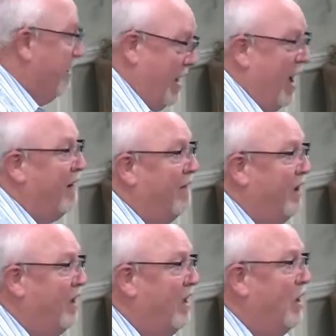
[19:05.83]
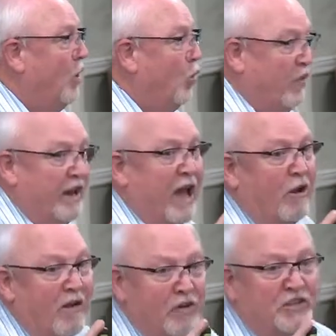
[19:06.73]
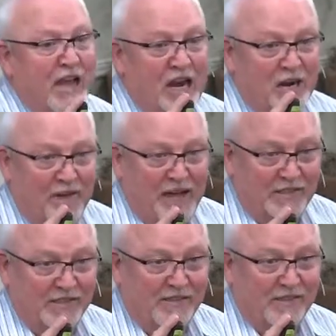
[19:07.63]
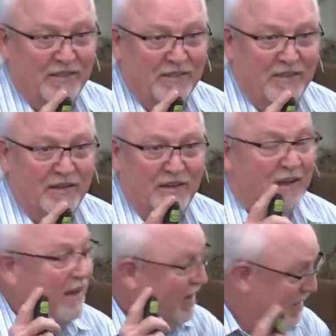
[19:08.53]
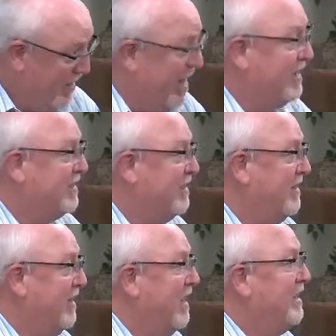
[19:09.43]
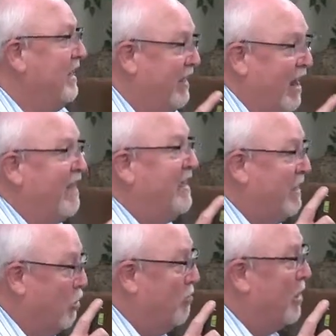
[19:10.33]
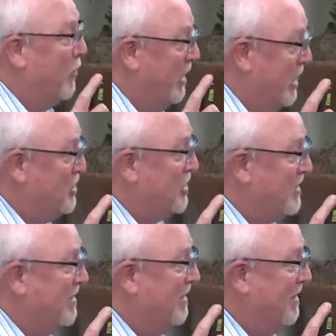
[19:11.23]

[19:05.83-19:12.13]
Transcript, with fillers: Yeah. Were they not offering sacrifices? Yes. Did they not think they were being religious?